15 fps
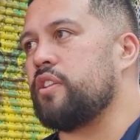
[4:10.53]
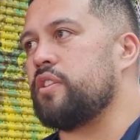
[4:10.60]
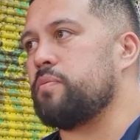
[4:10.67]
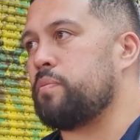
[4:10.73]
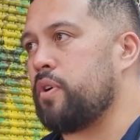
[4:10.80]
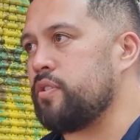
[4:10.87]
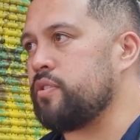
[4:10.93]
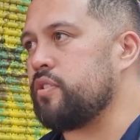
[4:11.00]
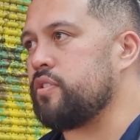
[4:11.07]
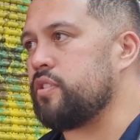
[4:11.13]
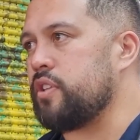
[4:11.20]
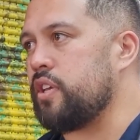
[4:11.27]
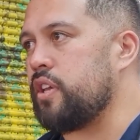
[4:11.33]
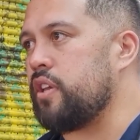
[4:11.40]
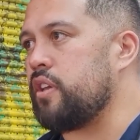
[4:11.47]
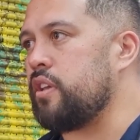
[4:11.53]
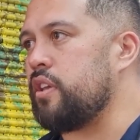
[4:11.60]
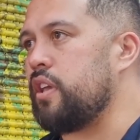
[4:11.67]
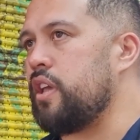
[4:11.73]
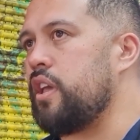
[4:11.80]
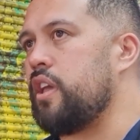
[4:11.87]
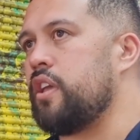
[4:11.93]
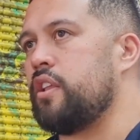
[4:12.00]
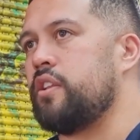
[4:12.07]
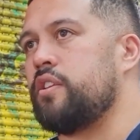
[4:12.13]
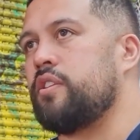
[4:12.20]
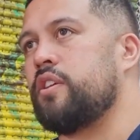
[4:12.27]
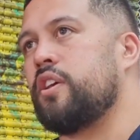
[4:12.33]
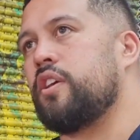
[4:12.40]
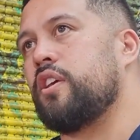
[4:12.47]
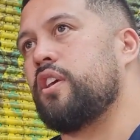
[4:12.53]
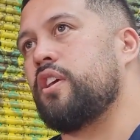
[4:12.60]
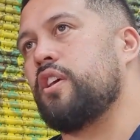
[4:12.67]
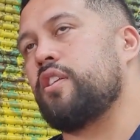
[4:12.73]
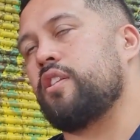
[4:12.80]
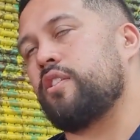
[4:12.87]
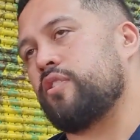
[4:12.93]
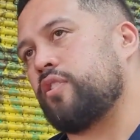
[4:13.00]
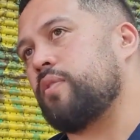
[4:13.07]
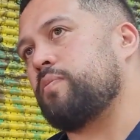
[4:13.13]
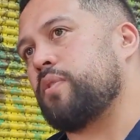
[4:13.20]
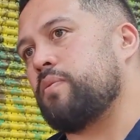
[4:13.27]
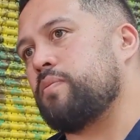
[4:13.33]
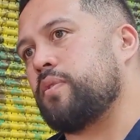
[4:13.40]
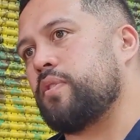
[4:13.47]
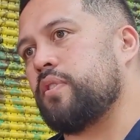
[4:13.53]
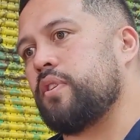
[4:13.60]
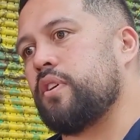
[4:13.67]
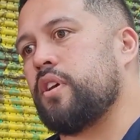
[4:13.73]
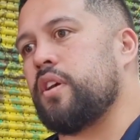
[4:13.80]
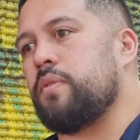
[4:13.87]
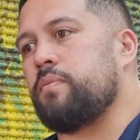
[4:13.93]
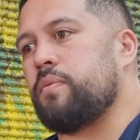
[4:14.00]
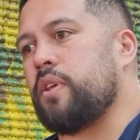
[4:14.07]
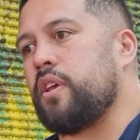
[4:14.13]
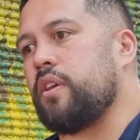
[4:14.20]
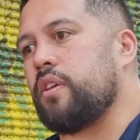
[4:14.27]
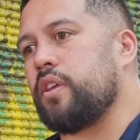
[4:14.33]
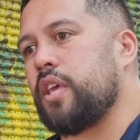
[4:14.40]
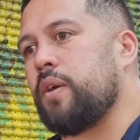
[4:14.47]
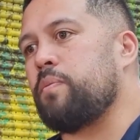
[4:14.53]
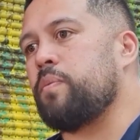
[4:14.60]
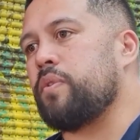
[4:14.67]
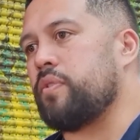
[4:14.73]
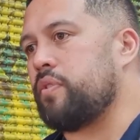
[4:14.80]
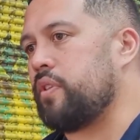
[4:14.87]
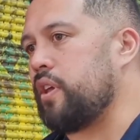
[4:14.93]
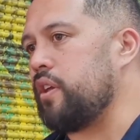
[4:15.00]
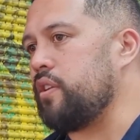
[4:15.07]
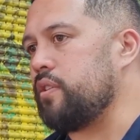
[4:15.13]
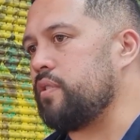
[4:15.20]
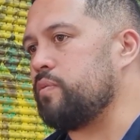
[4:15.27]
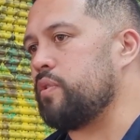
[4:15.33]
it deposits there. And the symptoms that come with that